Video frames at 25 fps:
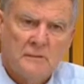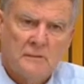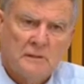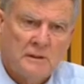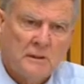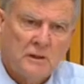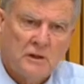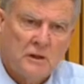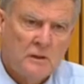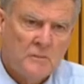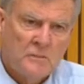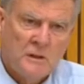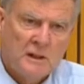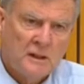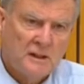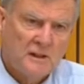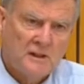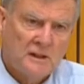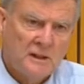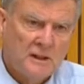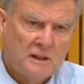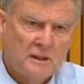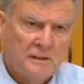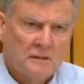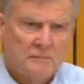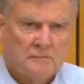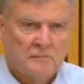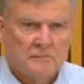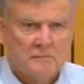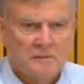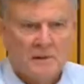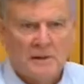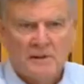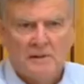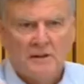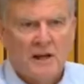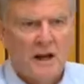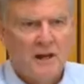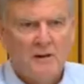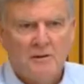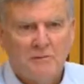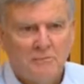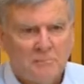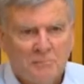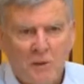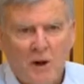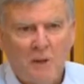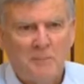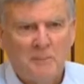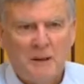humidity and no
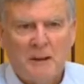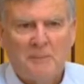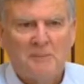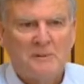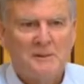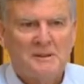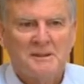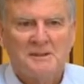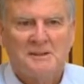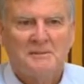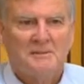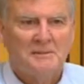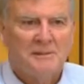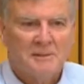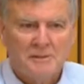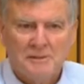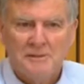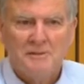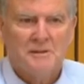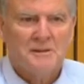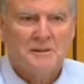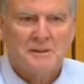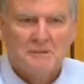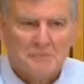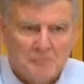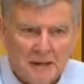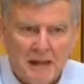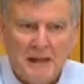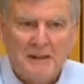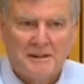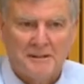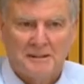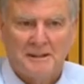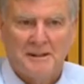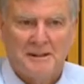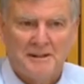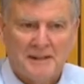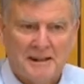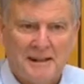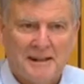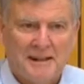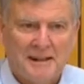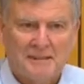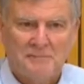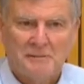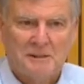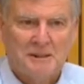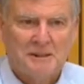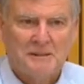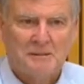mop-up. It looks great on the
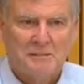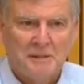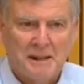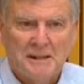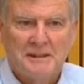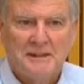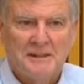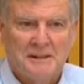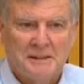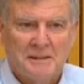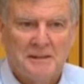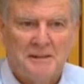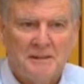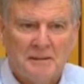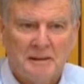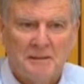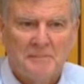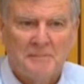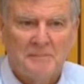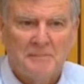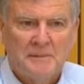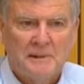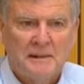telly, but it's a waste of time.